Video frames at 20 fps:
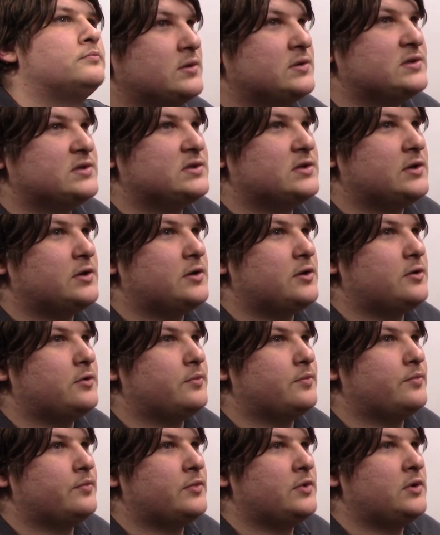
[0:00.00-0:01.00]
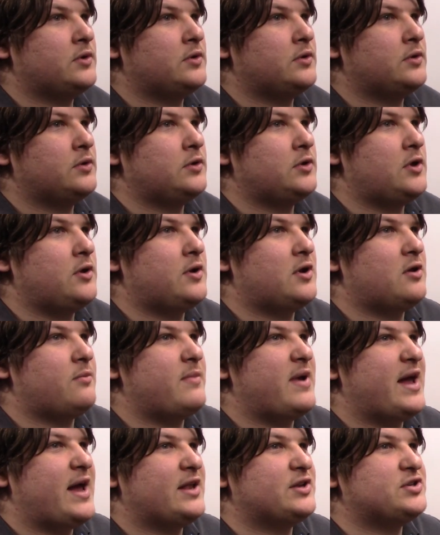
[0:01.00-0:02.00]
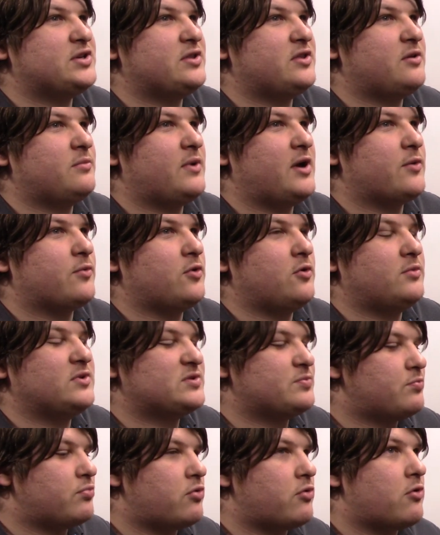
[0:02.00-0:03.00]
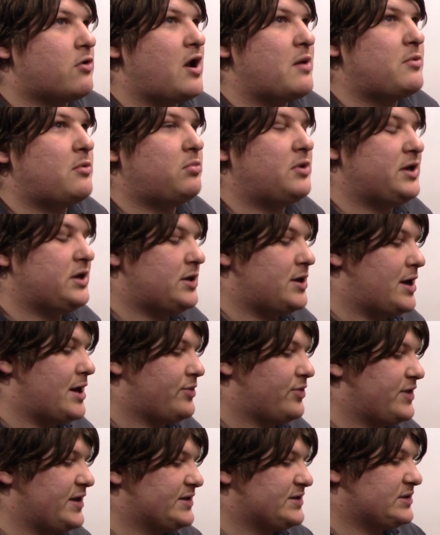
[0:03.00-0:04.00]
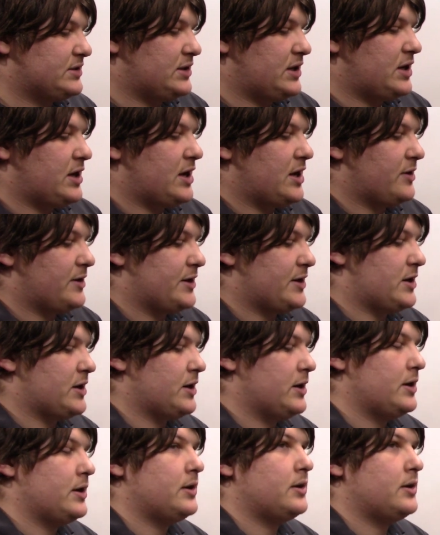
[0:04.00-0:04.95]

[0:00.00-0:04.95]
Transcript: So you can imagine that my room is probably not this color.